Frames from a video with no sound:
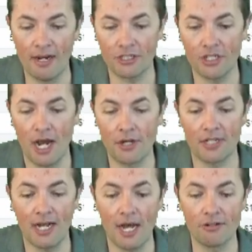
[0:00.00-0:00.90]
They're actually
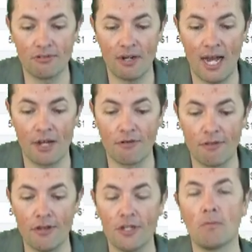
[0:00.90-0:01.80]
charging
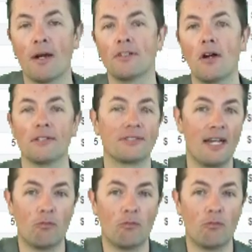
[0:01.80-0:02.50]
$131.